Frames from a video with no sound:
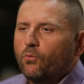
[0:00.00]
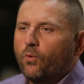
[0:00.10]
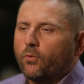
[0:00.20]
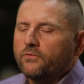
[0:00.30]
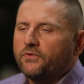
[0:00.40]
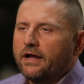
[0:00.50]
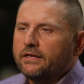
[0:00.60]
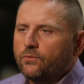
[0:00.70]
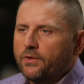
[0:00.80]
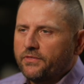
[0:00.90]
What we're
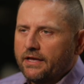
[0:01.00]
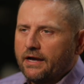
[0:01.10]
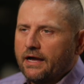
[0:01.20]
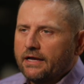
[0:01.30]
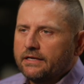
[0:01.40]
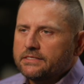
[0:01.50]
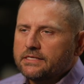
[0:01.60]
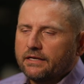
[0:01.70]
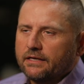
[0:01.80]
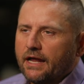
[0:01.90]
finding with AI is
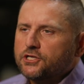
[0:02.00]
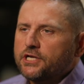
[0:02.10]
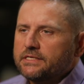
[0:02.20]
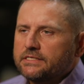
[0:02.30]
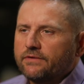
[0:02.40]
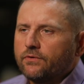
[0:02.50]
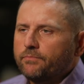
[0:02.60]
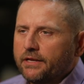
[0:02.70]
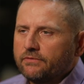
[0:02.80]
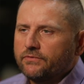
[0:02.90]
that it actually has different
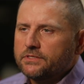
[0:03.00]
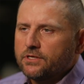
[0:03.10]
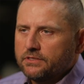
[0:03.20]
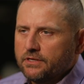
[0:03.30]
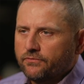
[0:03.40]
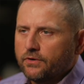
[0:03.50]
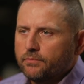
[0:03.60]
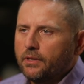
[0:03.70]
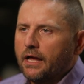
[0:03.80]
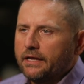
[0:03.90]
benefits on different
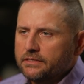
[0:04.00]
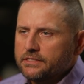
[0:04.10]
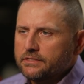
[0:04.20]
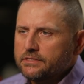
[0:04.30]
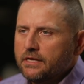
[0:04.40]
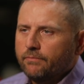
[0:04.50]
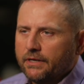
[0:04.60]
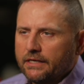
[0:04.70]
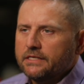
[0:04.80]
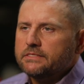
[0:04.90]
appliances,
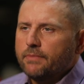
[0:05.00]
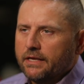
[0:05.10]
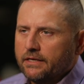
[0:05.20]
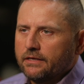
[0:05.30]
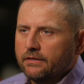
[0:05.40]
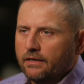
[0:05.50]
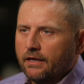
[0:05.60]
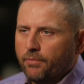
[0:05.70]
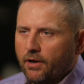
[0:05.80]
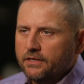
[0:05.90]
but it is making
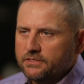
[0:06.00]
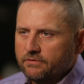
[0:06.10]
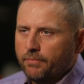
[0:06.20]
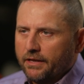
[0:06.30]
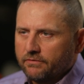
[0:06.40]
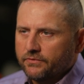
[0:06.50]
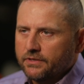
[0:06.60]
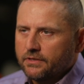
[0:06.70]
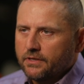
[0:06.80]
a positive benefit.